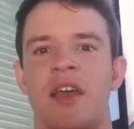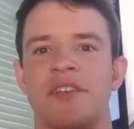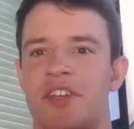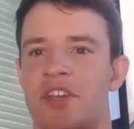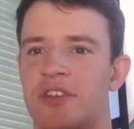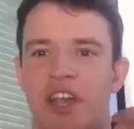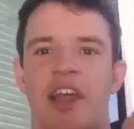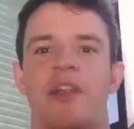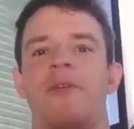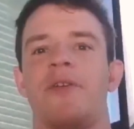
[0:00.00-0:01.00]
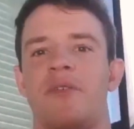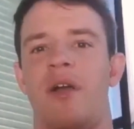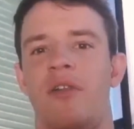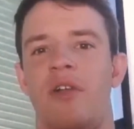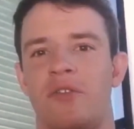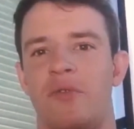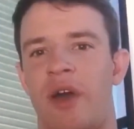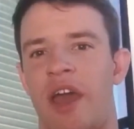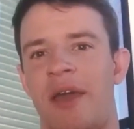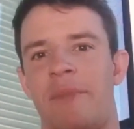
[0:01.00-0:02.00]
skills I kind of learned along the
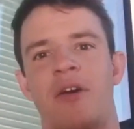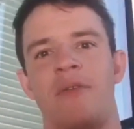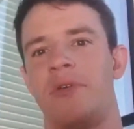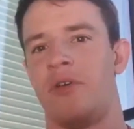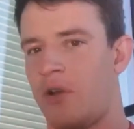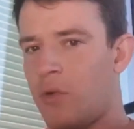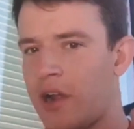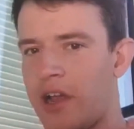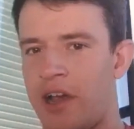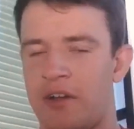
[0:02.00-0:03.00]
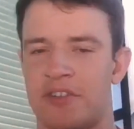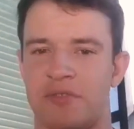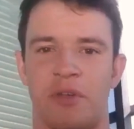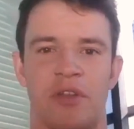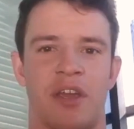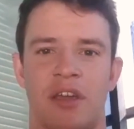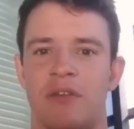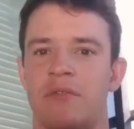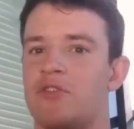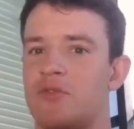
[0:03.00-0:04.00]
way about building workouts, building a
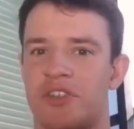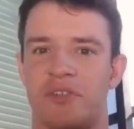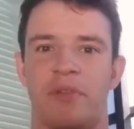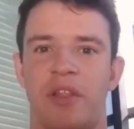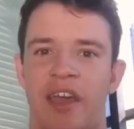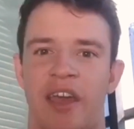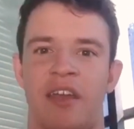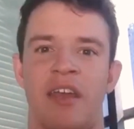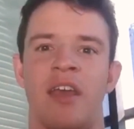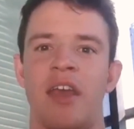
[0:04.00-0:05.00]
nutrition plan,